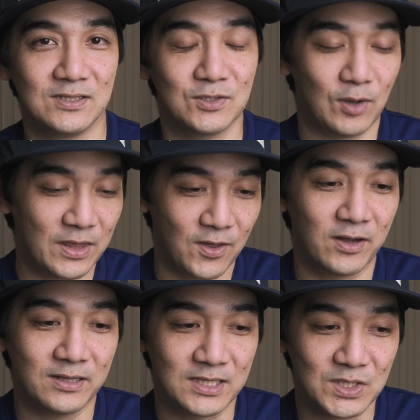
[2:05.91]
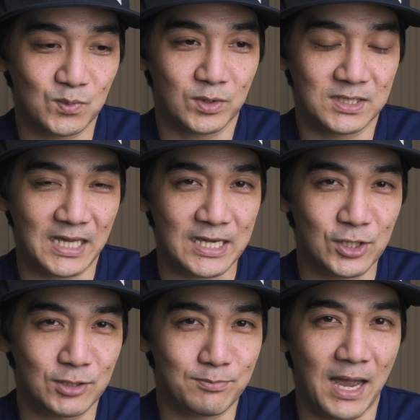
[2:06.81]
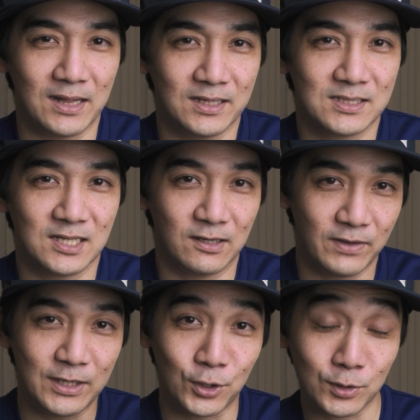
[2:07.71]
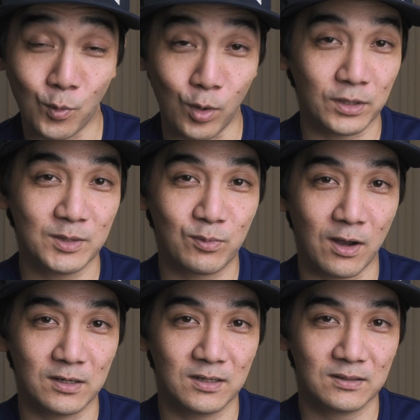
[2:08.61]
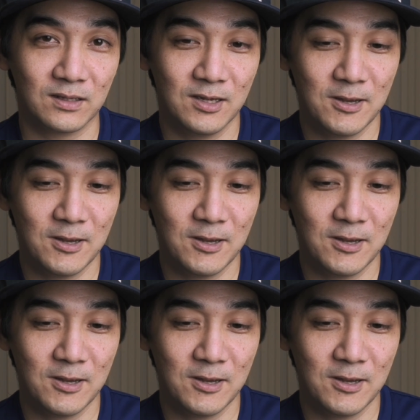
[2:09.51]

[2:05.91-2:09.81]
So I thought this was a good balance of a good quality product